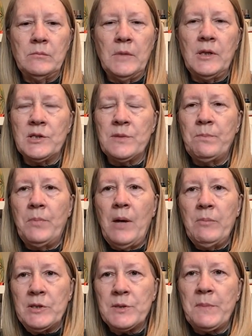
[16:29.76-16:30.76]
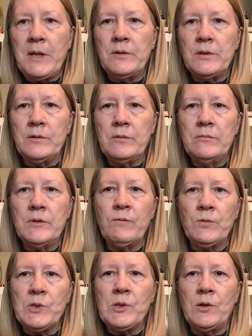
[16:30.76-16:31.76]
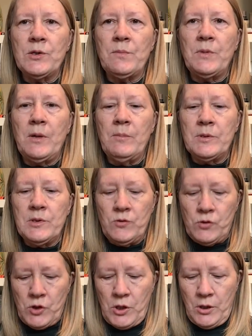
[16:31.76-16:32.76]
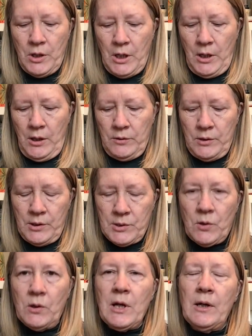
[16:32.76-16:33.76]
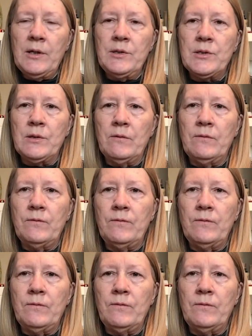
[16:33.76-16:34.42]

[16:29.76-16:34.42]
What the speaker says: gets bobbins painted, different styles of bobbins, and she does all kinds of,